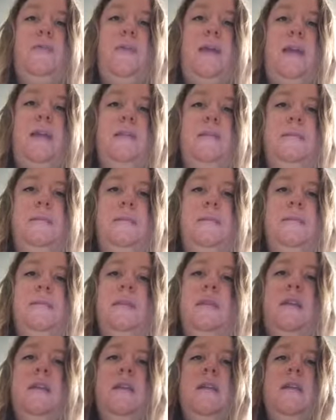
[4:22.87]
win.
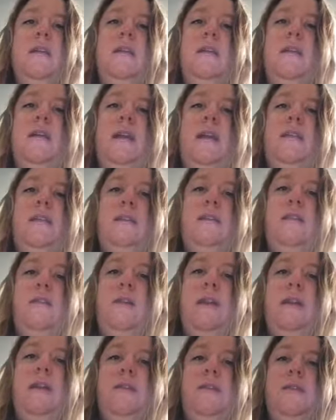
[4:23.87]
And the
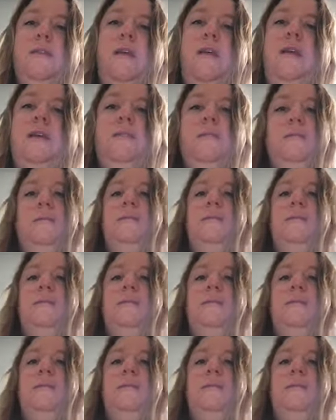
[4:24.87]
story goes on.